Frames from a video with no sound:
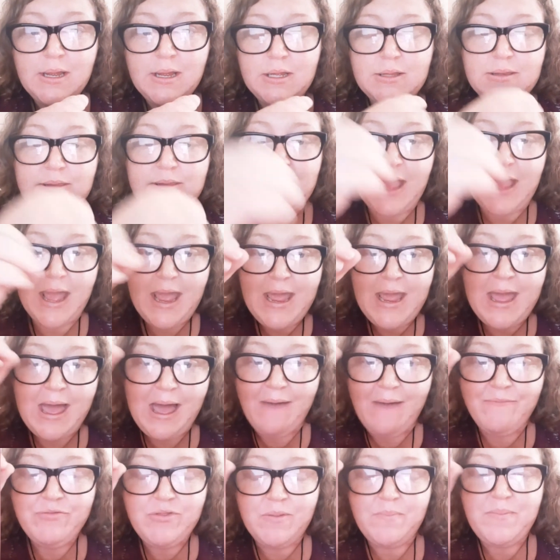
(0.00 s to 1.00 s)
They
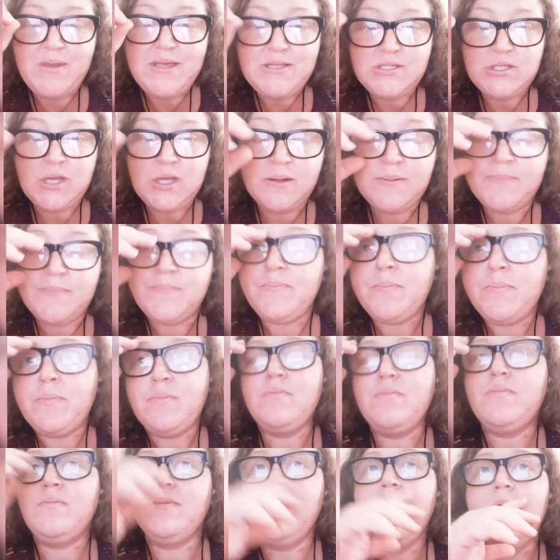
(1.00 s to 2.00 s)
have to be taught.
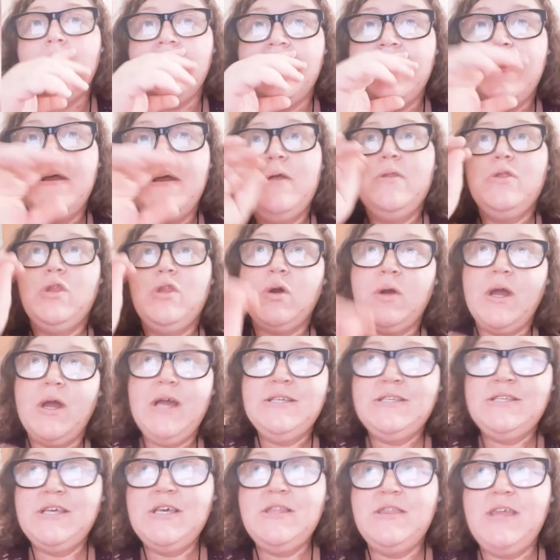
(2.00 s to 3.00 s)
The
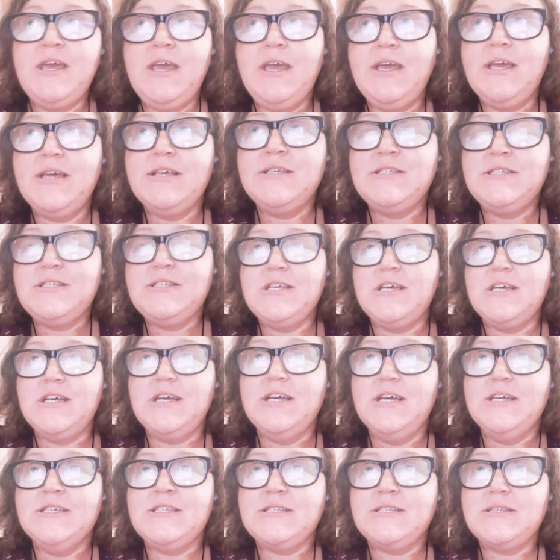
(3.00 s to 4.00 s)
crazy thing is
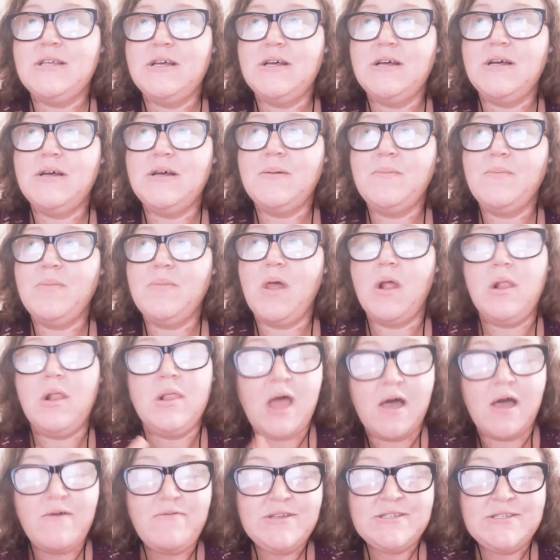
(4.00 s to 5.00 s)

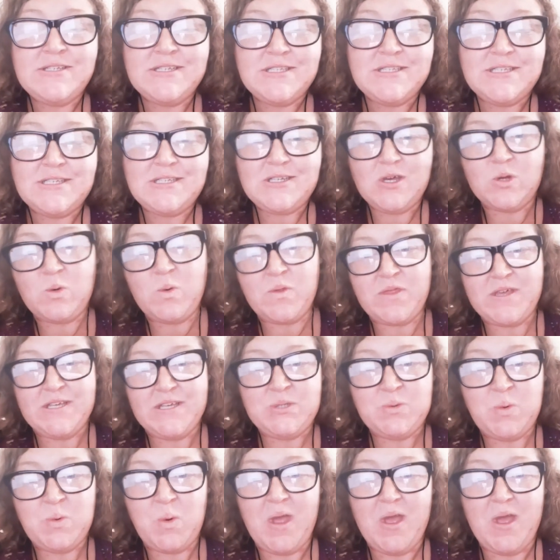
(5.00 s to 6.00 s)
love is instilled
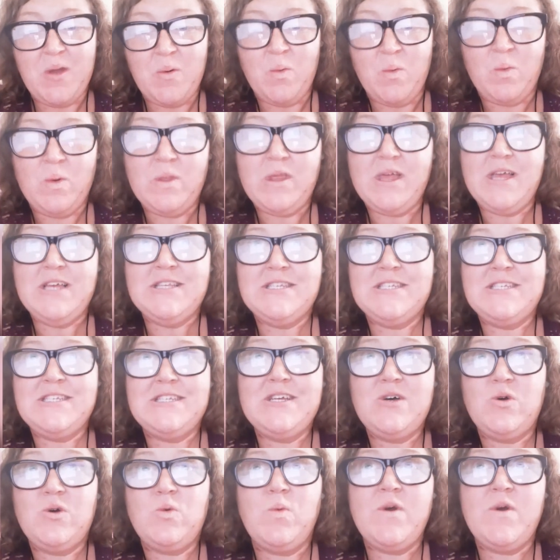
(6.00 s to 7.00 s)

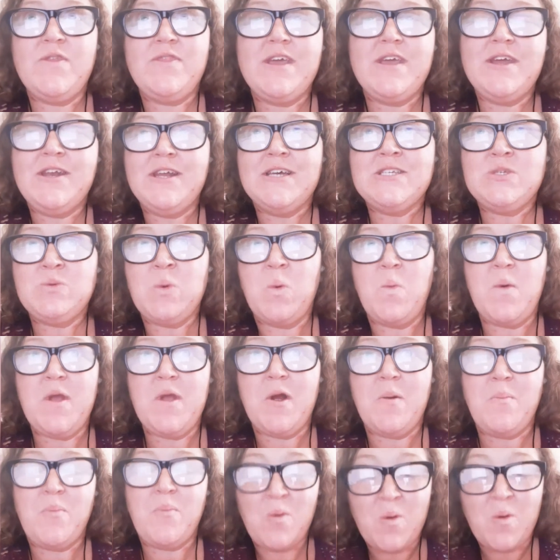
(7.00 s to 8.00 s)
within us when we
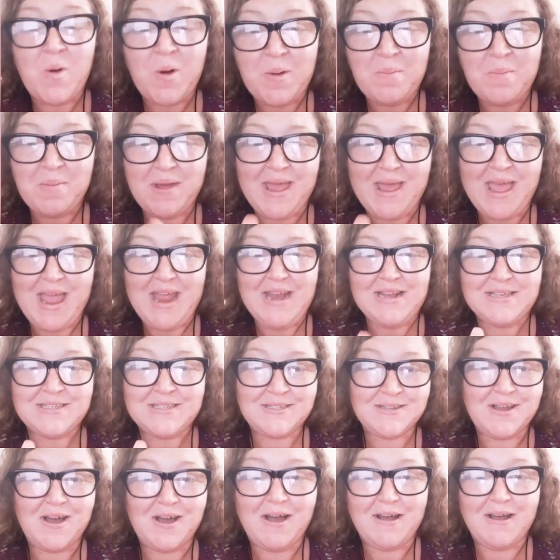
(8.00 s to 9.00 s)
are born, but hate
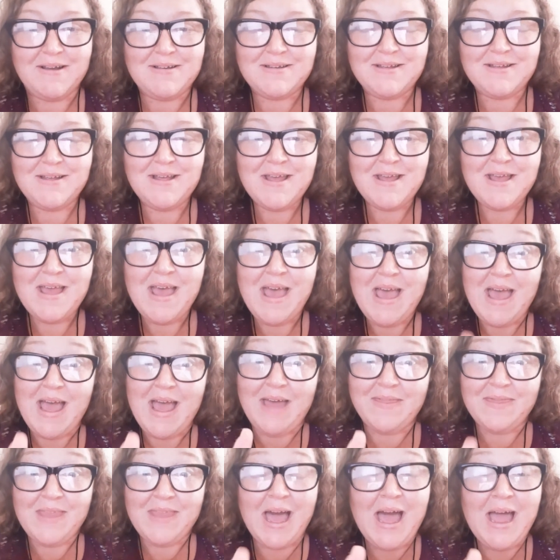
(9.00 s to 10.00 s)
is not.
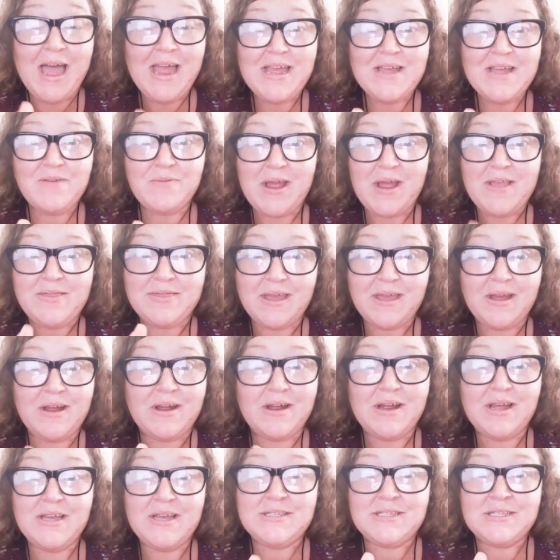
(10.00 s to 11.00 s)
And that right
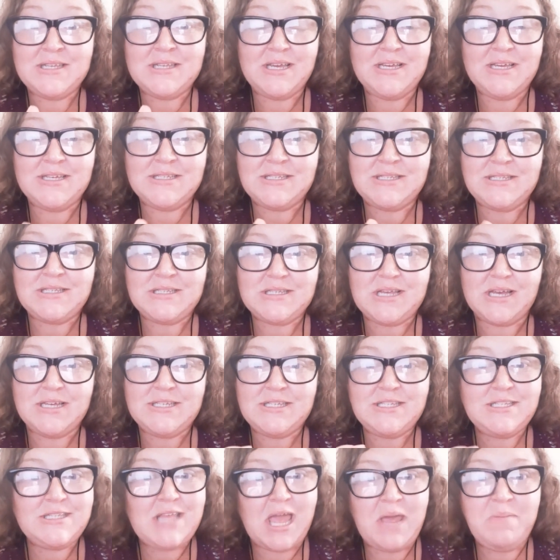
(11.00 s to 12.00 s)
there is a
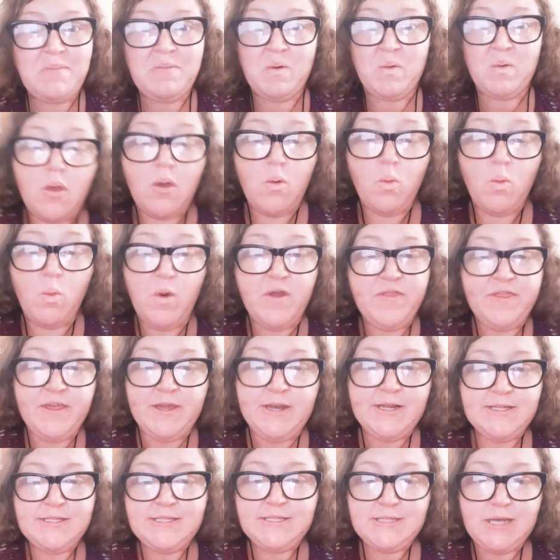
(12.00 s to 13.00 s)
statement
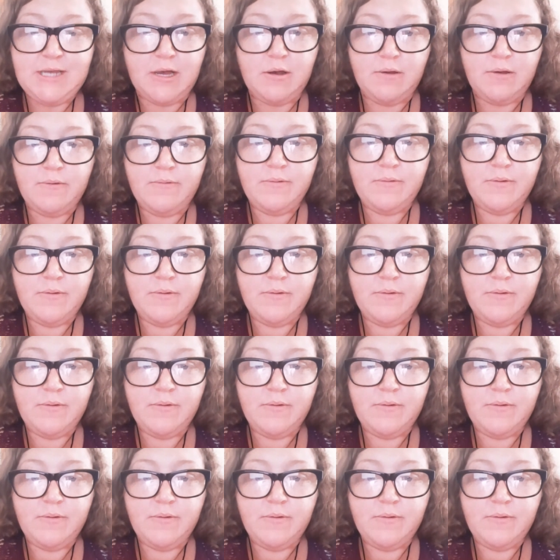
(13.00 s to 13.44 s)
within itself.